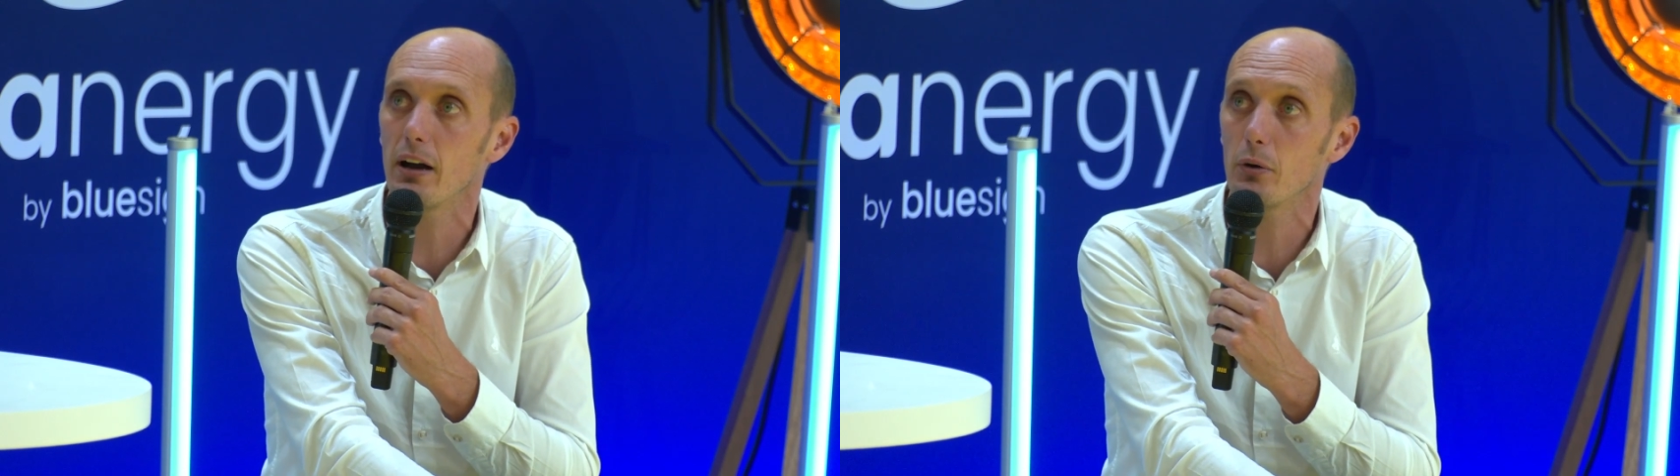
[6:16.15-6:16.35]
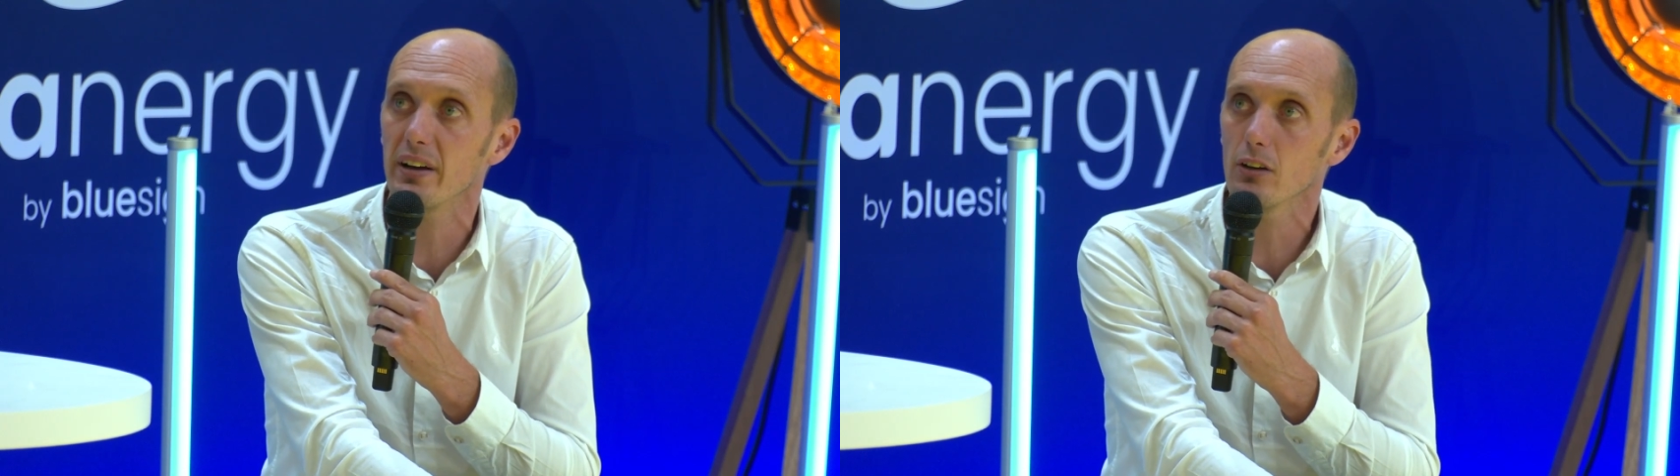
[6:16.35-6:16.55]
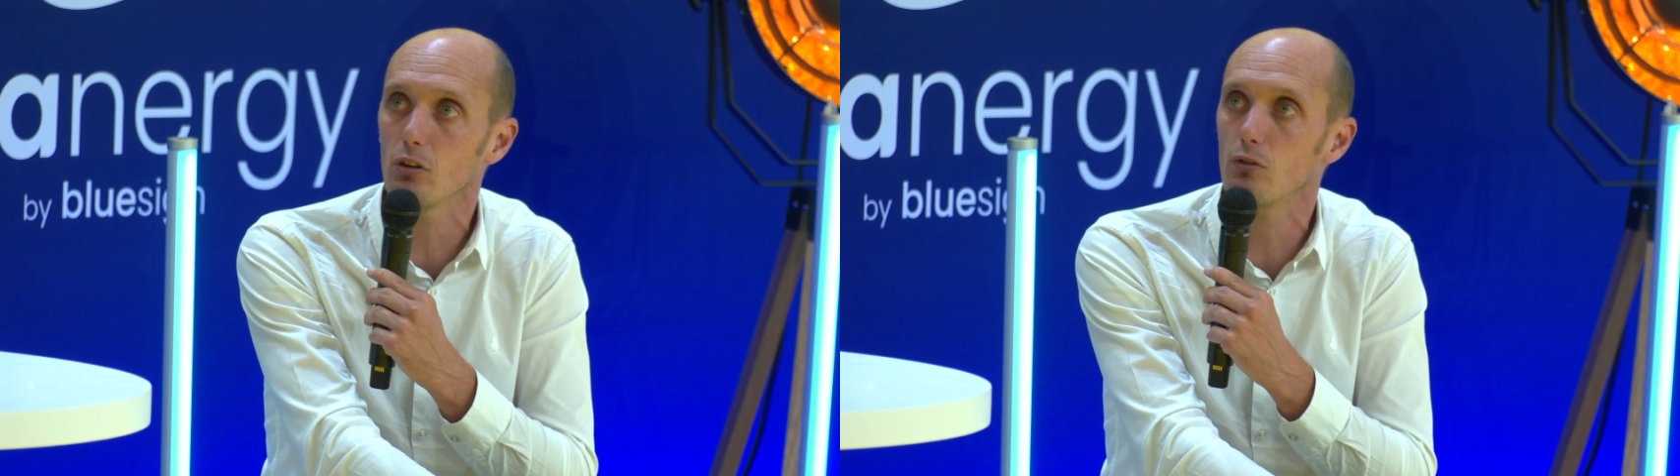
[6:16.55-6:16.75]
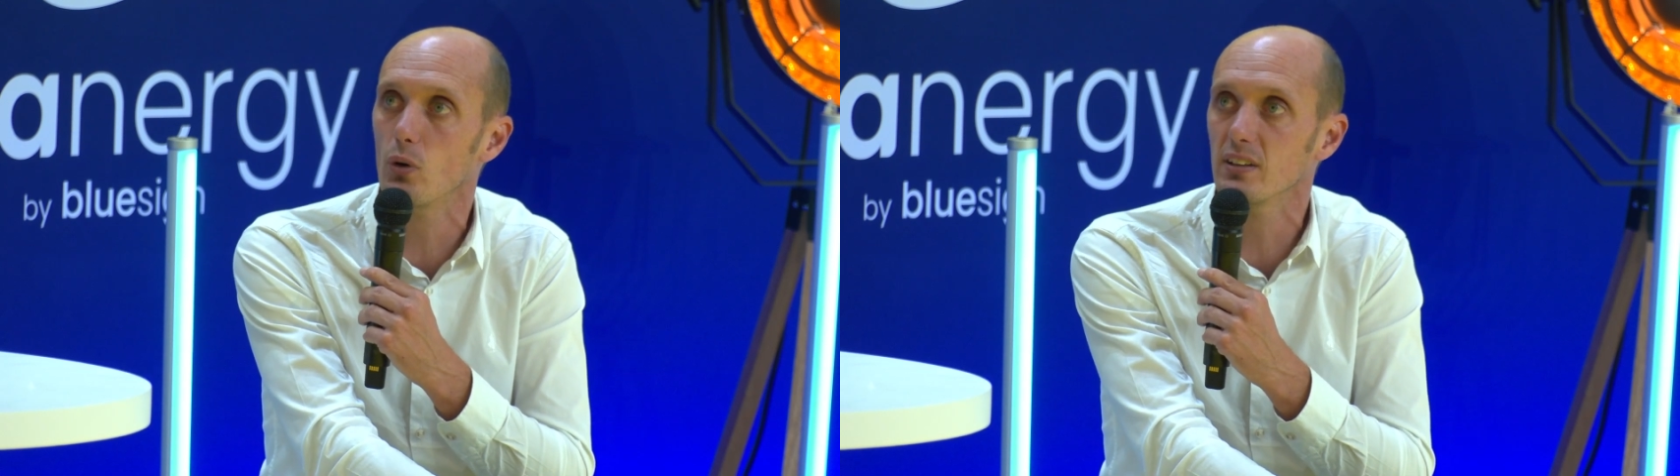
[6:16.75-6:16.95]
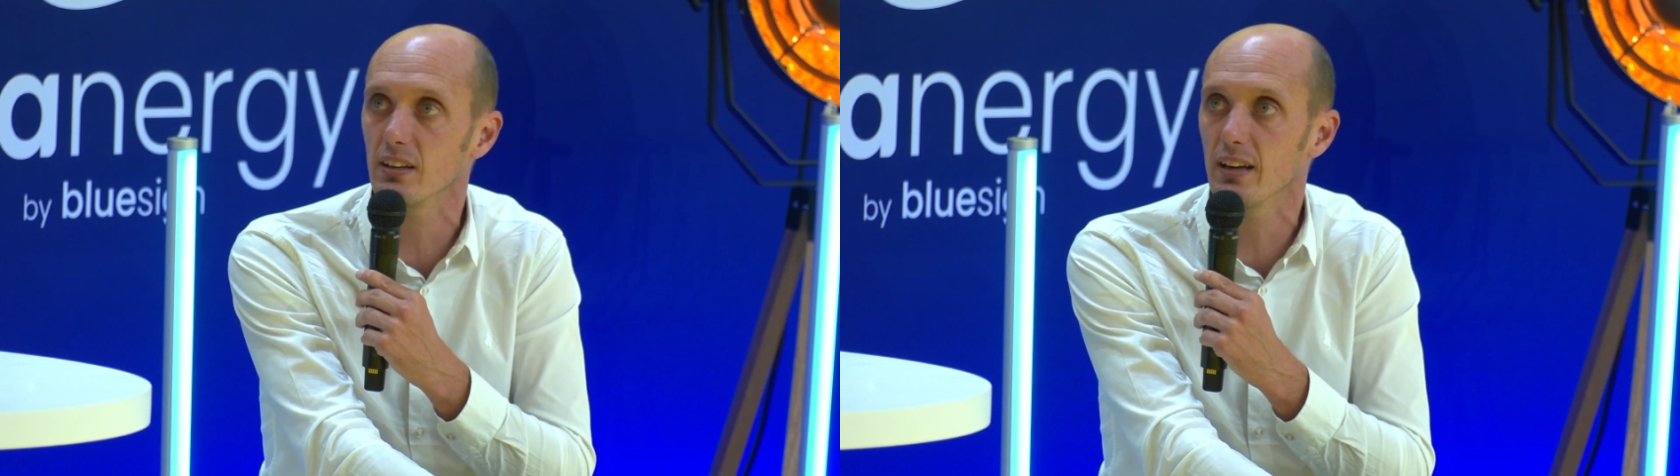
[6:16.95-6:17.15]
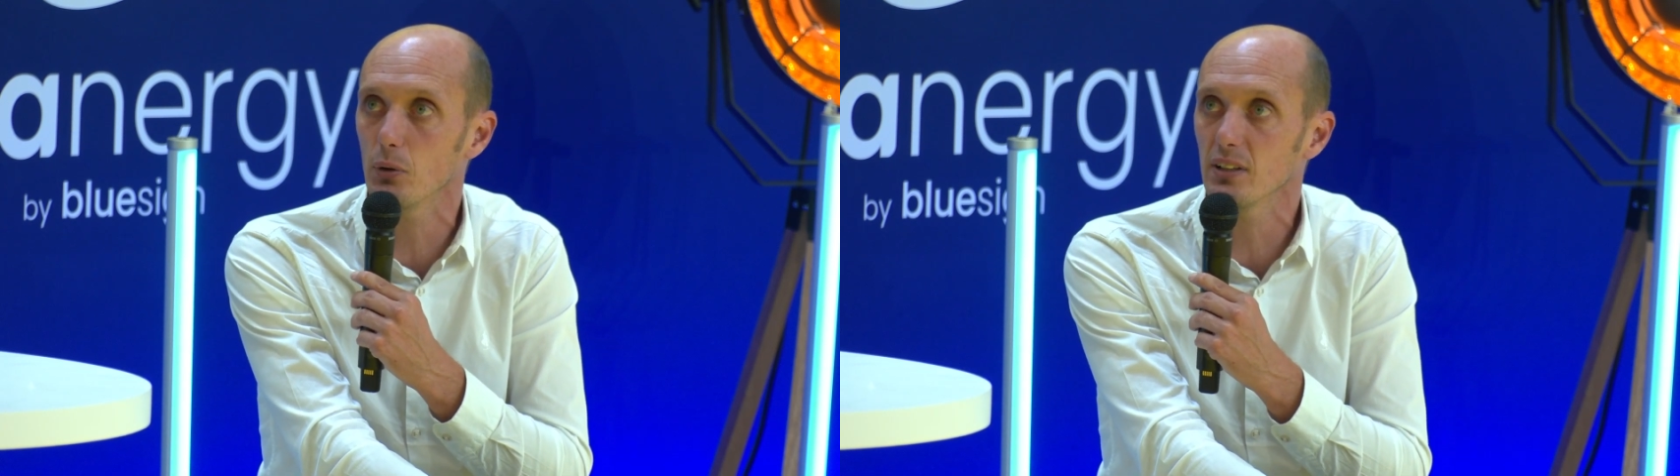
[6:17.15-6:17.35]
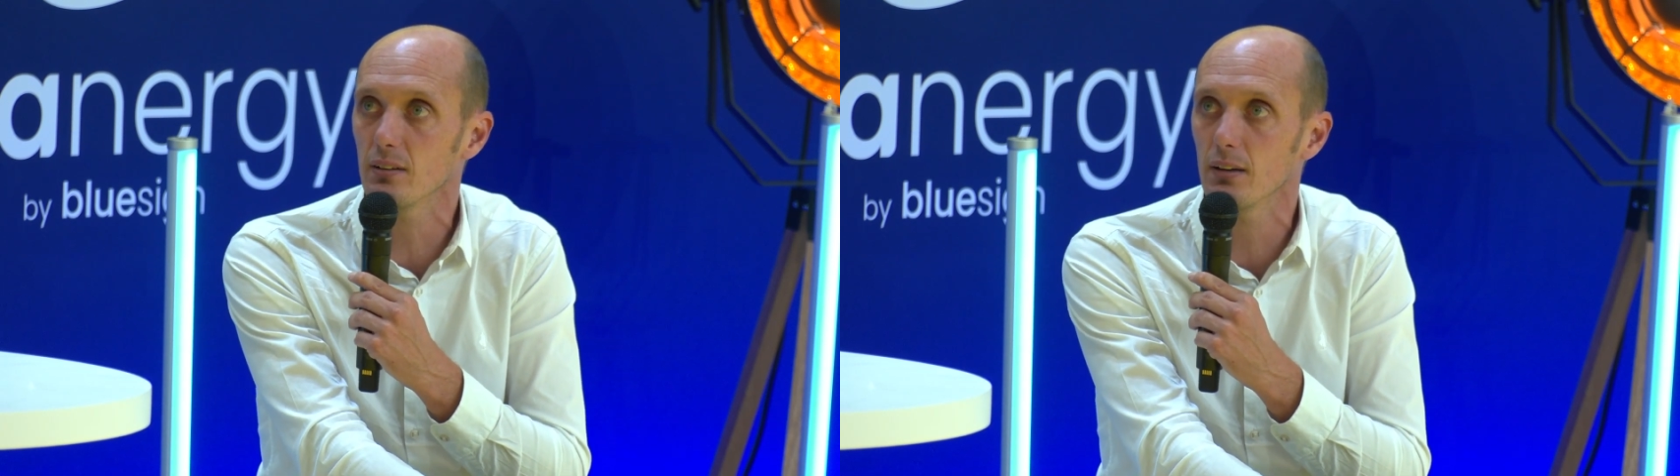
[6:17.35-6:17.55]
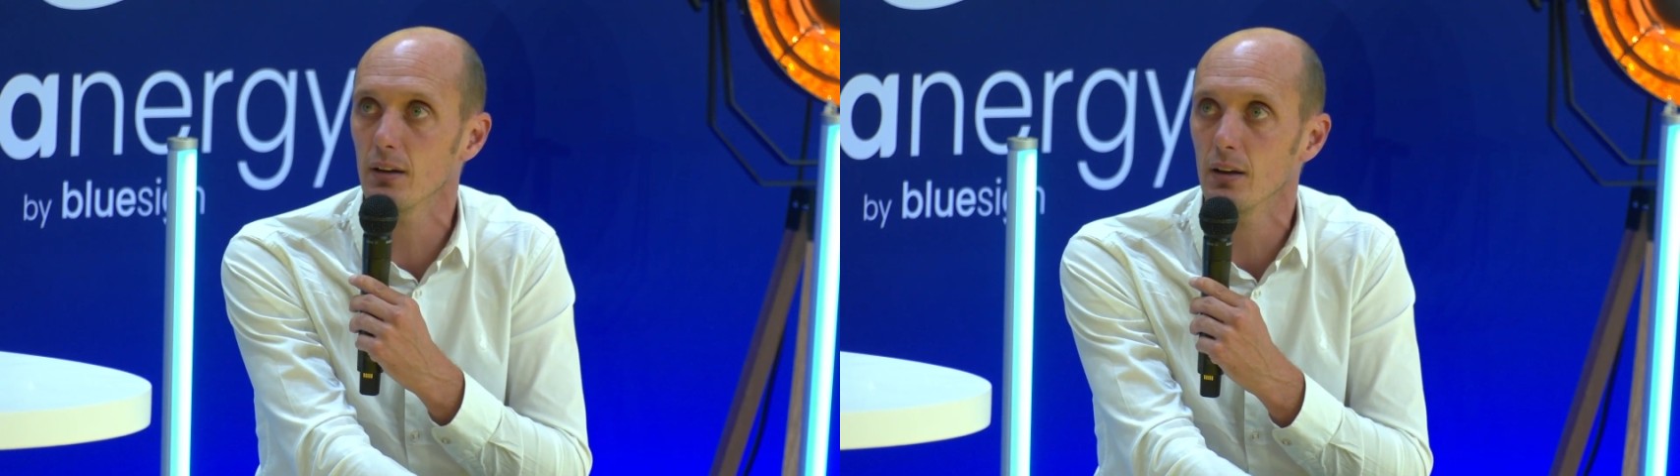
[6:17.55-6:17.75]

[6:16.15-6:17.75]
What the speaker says: areas of 1 gigawatt,